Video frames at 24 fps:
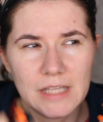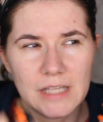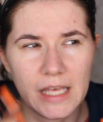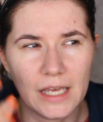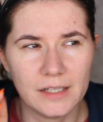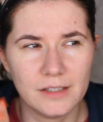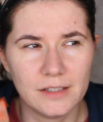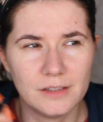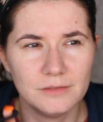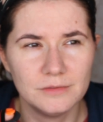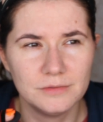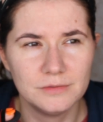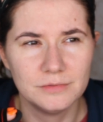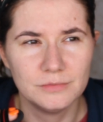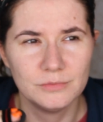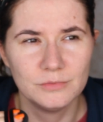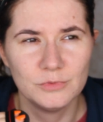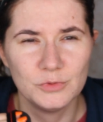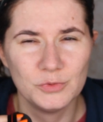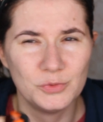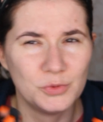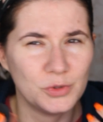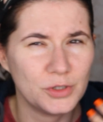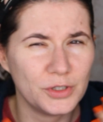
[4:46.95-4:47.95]
kind of
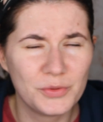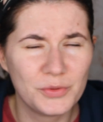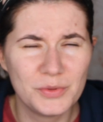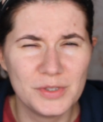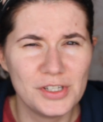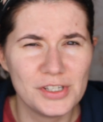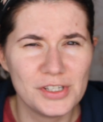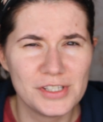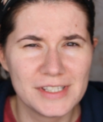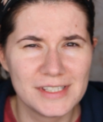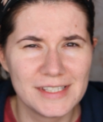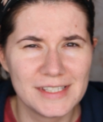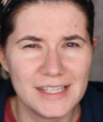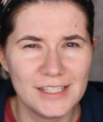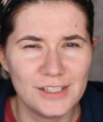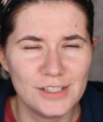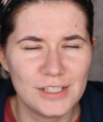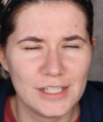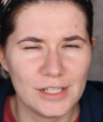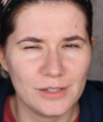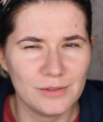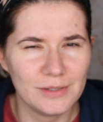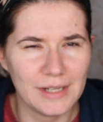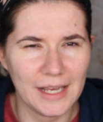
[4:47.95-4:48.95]
work with your skin
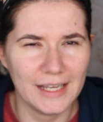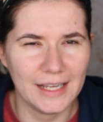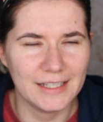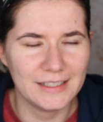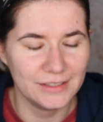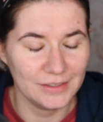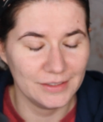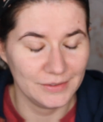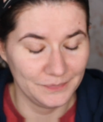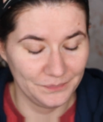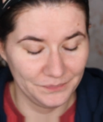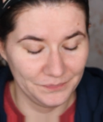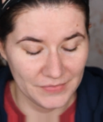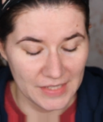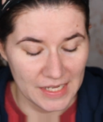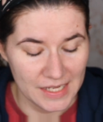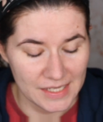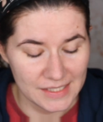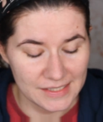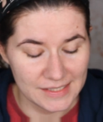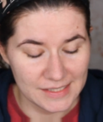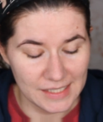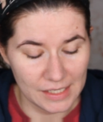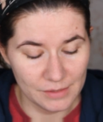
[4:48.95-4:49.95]
tone. I don't know.
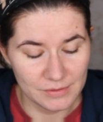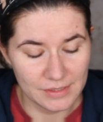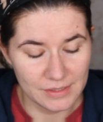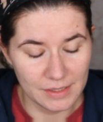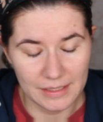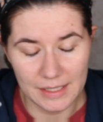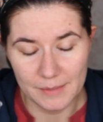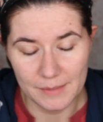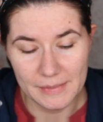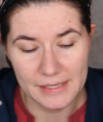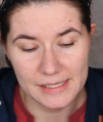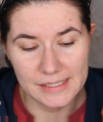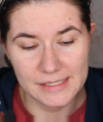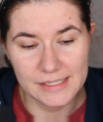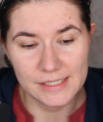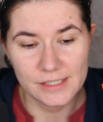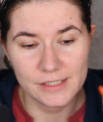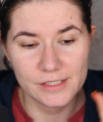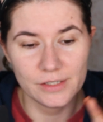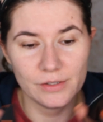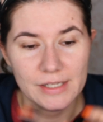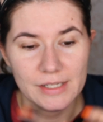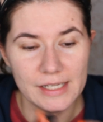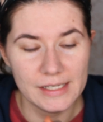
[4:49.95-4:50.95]
sounds all
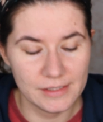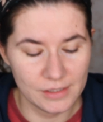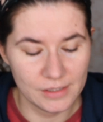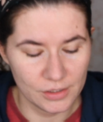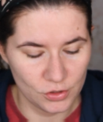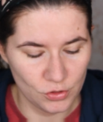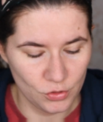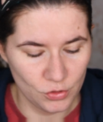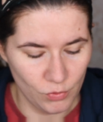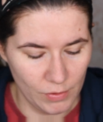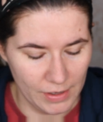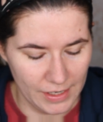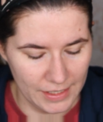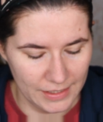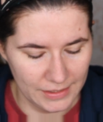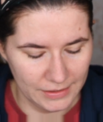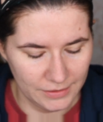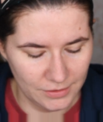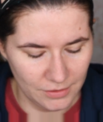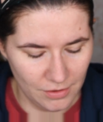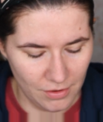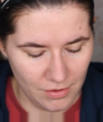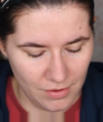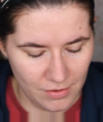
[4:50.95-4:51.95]
amazing. So let's try
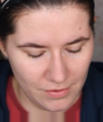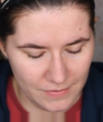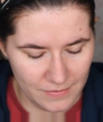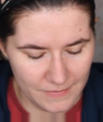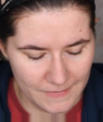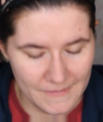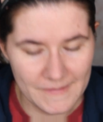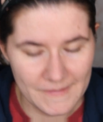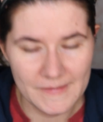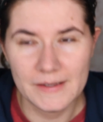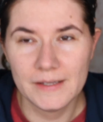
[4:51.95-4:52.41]
it on.